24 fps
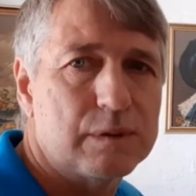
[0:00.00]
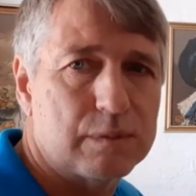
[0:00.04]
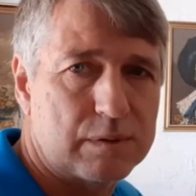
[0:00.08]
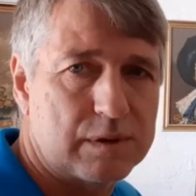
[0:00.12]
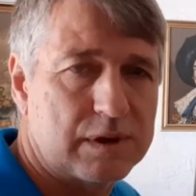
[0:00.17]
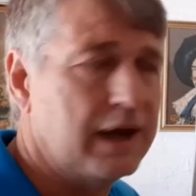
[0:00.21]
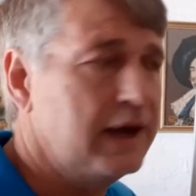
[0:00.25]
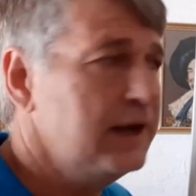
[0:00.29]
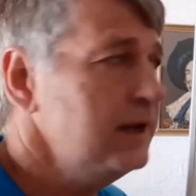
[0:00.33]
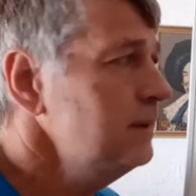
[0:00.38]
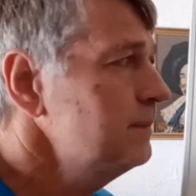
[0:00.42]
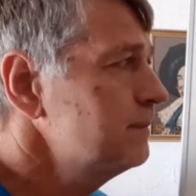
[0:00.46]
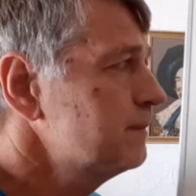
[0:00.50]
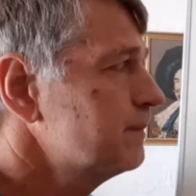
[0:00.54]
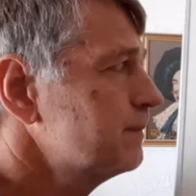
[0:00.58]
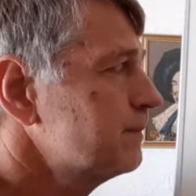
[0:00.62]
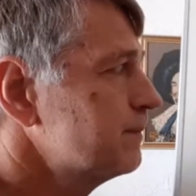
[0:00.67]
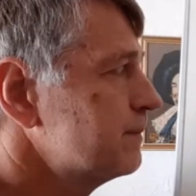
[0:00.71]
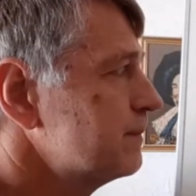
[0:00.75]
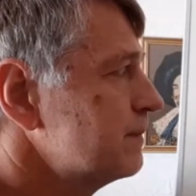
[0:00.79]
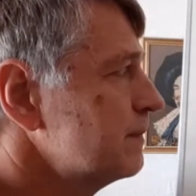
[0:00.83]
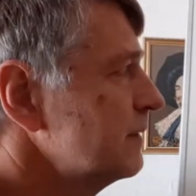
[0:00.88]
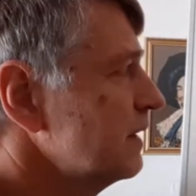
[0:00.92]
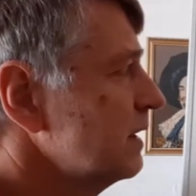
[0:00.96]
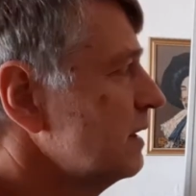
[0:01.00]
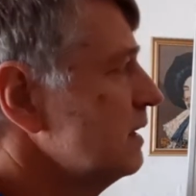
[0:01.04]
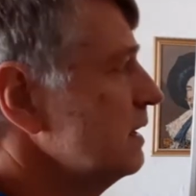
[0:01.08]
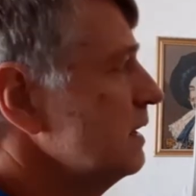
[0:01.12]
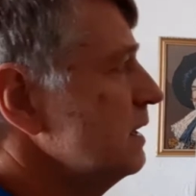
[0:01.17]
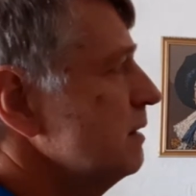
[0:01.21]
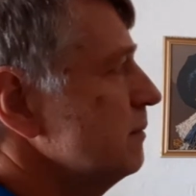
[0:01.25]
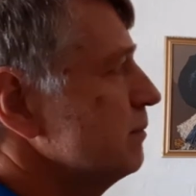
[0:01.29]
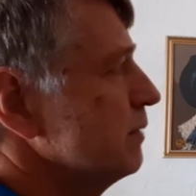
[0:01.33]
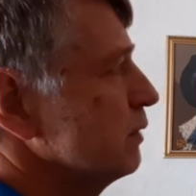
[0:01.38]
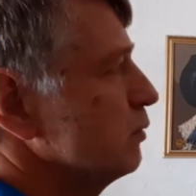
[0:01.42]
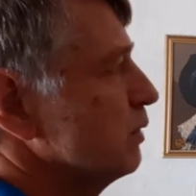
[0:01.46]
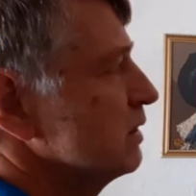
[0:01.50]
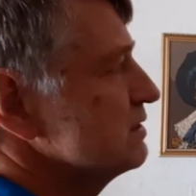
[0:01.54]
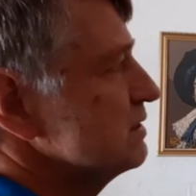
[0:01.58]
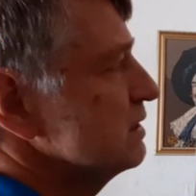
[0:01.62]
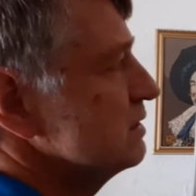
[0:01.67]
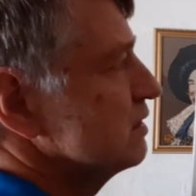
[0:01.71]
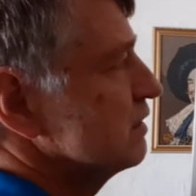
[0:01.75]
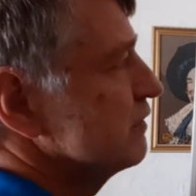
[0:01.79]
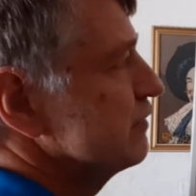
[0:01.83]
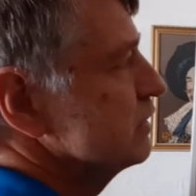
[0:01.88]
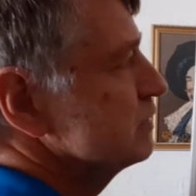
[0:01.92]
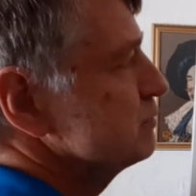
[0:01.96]
Okay, but what's
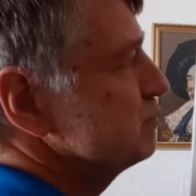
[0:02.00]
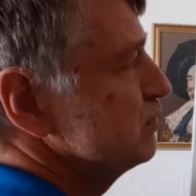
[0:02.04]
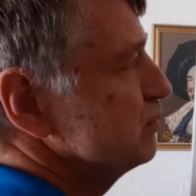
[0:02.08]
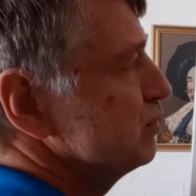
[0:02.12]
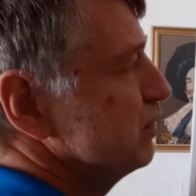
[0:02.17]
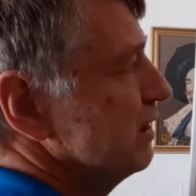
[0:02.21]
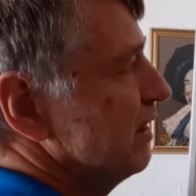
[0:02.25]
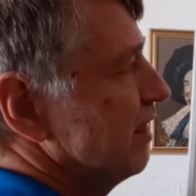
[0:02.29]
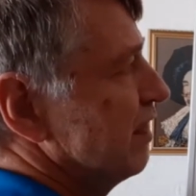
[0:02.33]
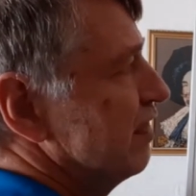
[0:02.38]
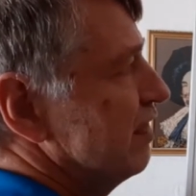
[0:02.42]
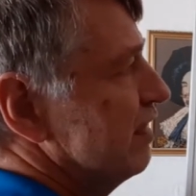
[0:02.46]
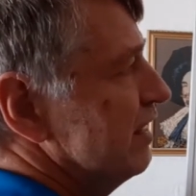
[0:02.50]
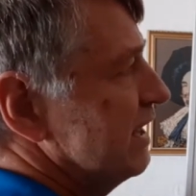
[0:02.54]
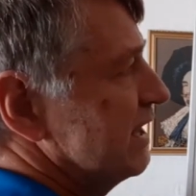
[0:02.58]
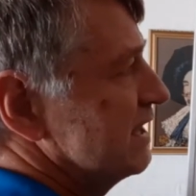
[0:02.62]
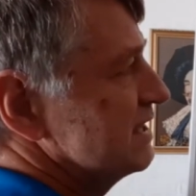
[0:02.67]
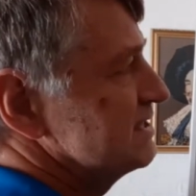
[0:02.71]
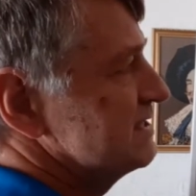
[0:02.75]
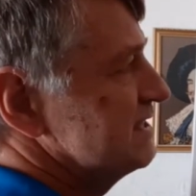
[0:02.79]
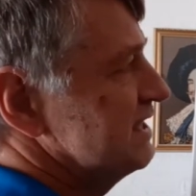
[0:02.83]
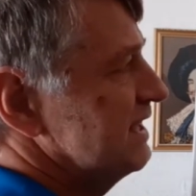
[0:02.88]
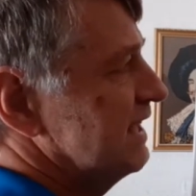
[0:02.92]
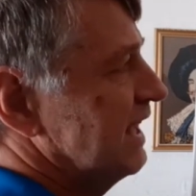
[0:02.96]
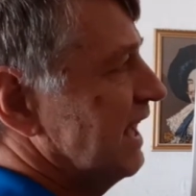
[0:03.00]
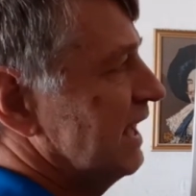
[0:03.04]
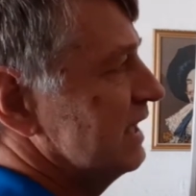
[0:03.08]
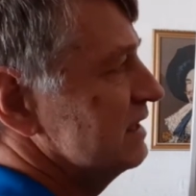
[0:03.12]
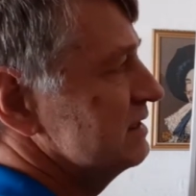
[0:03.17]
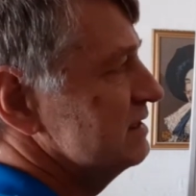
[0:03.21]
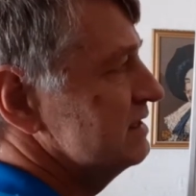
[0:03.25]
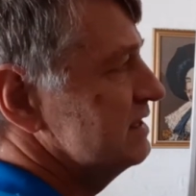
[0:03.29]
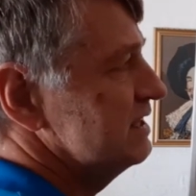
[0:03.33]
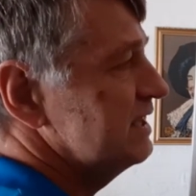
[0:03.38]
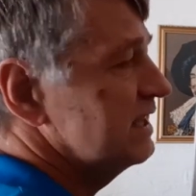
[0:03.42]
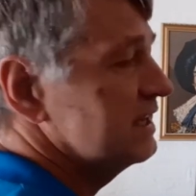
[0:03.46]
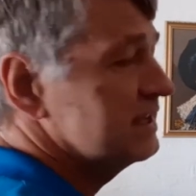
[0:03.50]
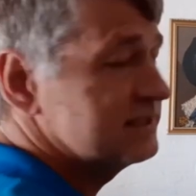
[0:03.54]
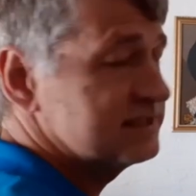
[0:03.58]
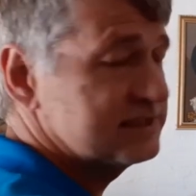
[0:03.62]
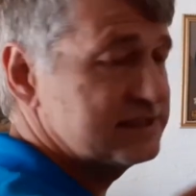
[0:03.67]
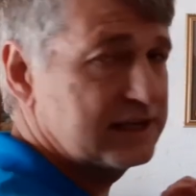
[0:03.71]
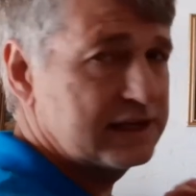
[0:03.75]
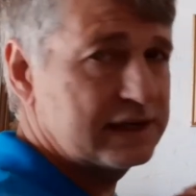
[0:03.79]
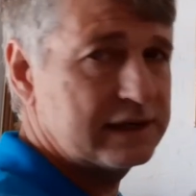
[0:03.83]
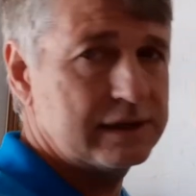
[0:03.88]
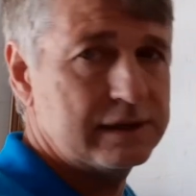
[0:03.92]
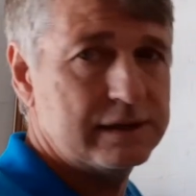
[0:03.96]
the difference between theistic and
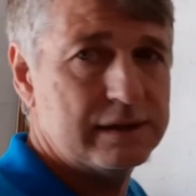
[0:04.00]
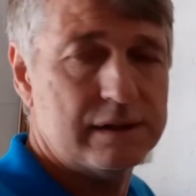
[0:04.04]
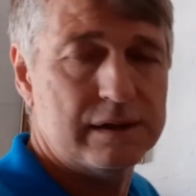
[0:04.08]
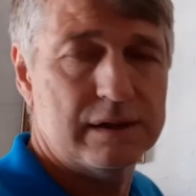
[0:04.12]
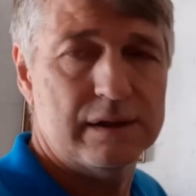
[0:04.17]
deistic?